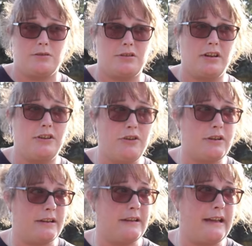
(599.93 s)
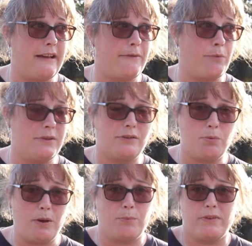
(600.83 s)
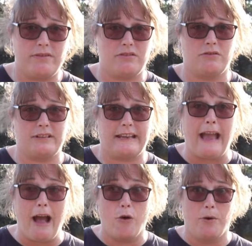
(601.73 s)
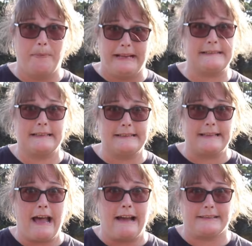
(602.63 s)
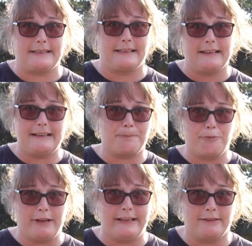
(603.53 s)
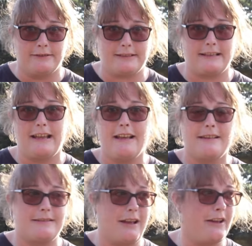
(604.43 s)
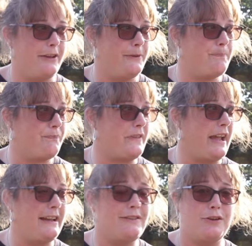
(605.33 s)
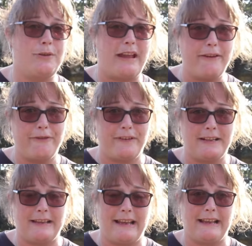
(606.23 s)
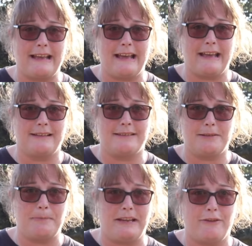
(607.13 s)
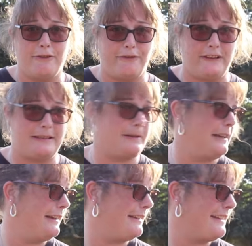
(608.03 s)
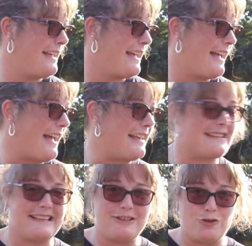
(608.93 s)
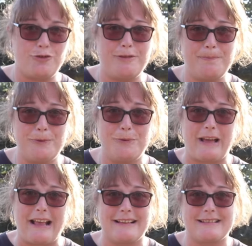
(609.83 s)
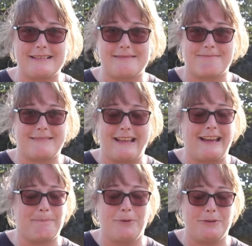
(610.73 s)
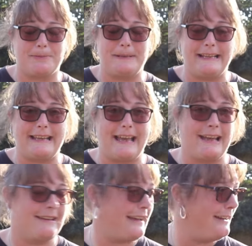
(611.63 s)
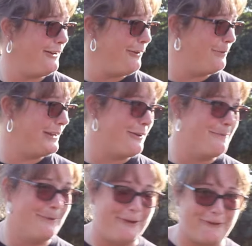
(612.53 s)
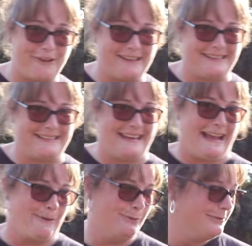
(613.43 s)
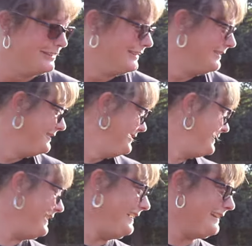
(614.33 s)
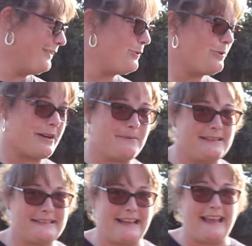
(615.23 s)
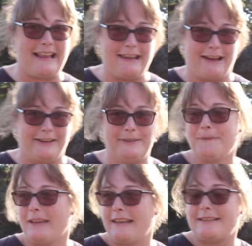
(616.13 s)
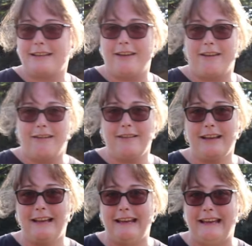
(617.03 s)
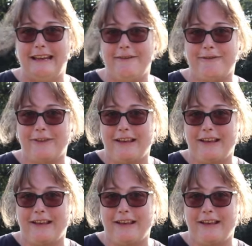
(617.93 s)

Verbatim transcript: so you can have one-to-one -one with a donkey. How amazing that? It's brilliant. So they do everything they can to make your visit as enjoyable as they possibly can. And there we go, more friends now. See, they all come and say hello. So I'm going to leave,